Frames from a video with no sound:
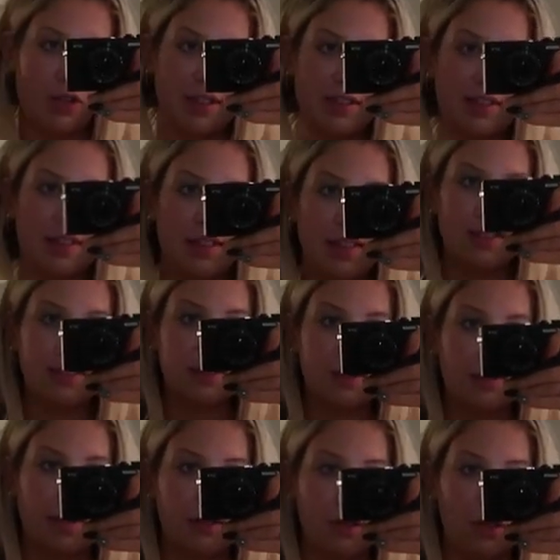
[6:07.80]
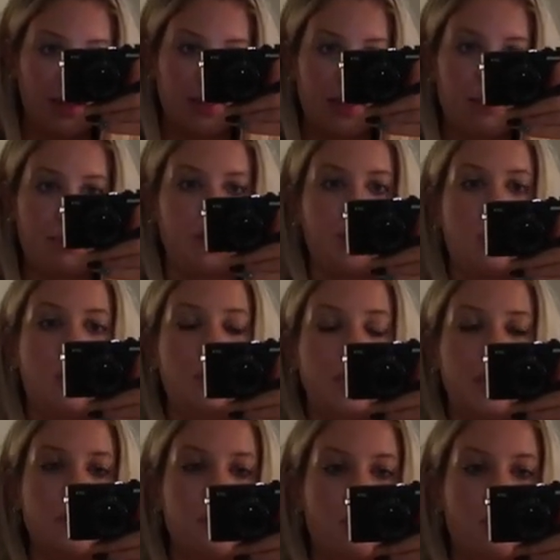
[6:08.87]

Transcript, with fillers: dresses like this in my closet, but they're all like